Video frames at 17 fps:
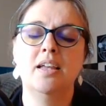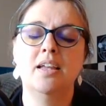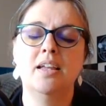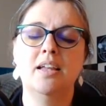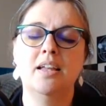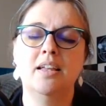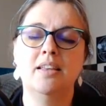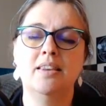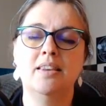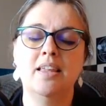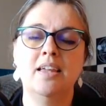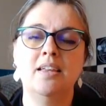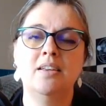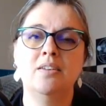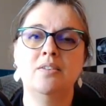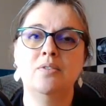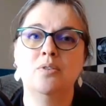And
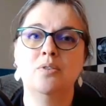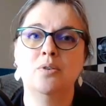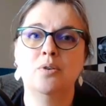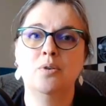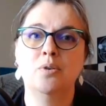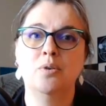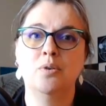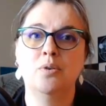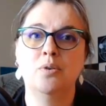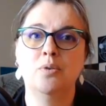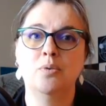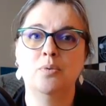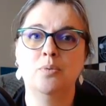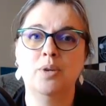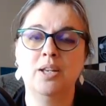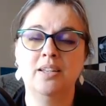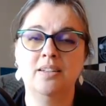then
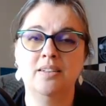when it's